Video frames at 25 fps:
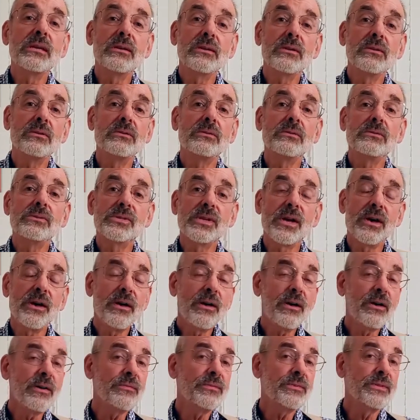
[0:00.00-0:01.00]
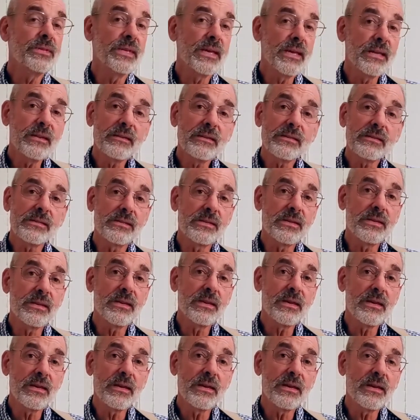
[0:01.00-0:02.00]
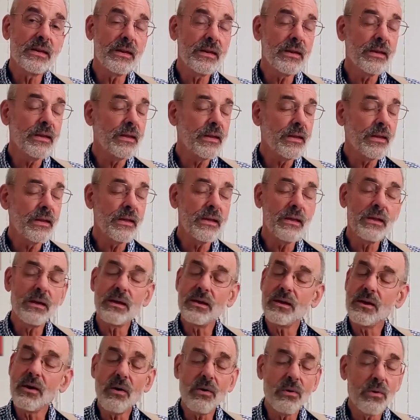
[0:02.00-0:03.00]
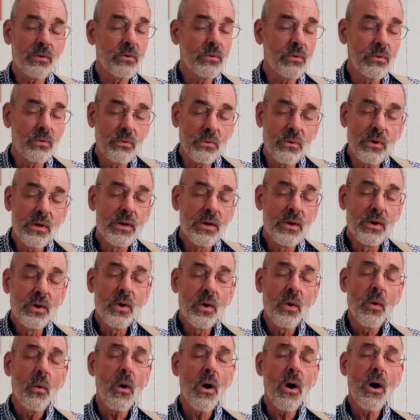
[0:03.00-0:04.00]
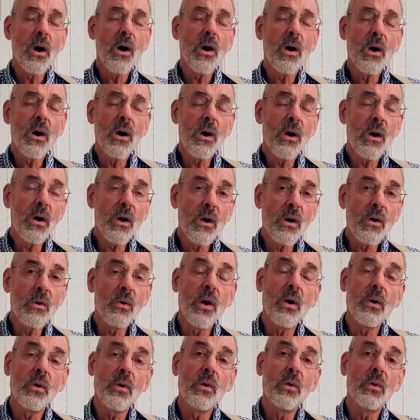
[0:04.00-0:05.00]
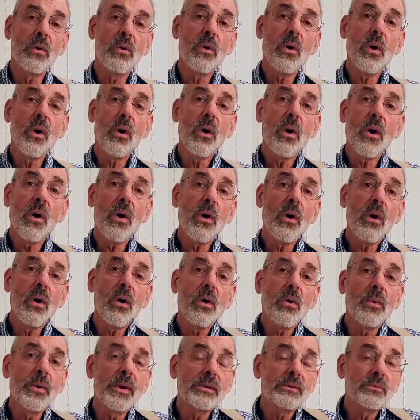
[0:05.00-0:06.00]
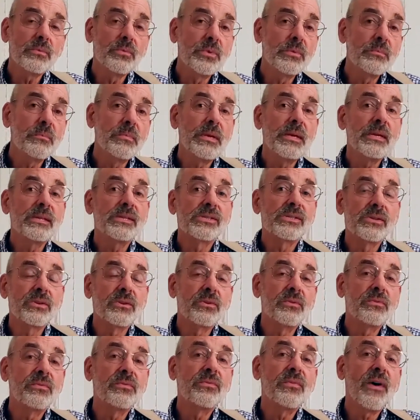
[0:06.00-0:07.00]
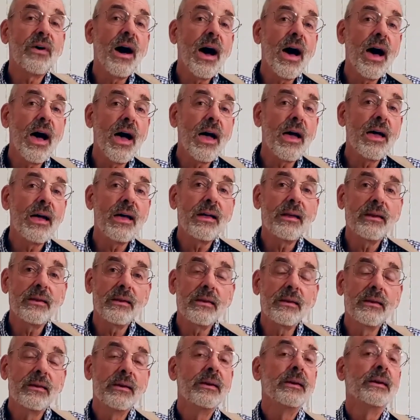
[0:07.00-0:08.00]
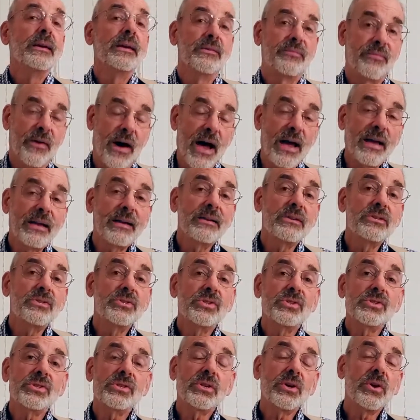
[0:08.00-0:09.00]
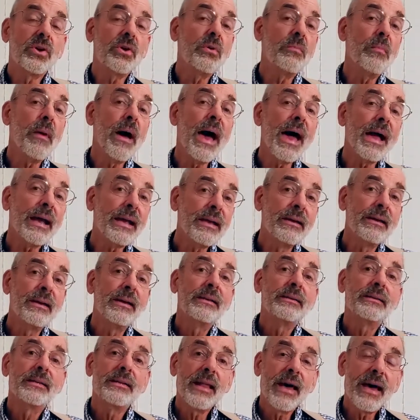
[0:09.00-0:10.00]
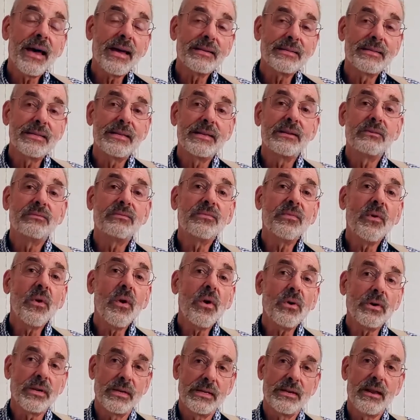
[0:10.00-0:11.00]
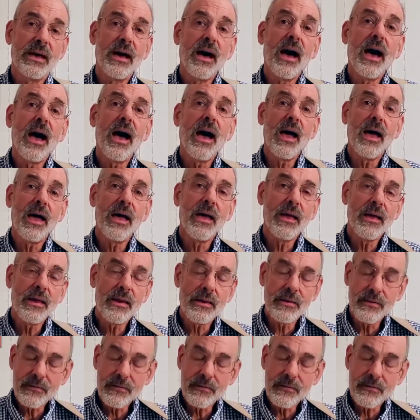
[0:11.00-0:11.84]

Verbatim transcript: hills of Tennessee. Oh, oh, oh, oh, it would be so fine if I could just go back to nineteen forty-nine.